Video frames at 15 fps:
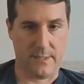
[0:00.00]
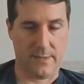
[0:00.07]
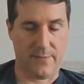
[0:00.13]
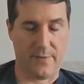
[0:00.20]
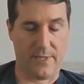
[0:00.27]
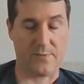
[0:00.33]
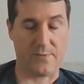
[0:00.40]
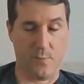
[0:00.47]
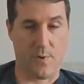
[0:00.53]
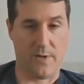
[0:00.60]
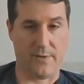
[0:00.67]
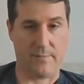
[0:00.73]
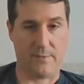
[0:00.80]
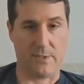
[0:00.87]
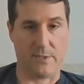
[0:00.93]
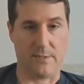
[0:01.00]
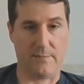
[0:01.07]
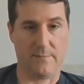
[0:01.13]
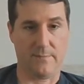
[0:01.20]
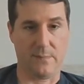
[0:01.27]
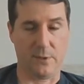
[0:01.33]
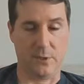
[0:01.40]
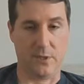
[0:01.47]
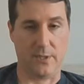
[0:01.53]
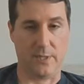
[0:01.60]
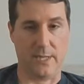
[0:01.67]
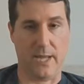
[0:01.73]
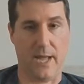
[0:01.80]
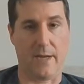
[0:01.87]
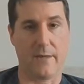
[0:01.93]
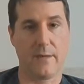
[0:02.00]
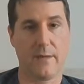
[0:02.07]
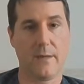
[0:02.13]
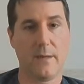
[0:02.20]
things we want them to look at?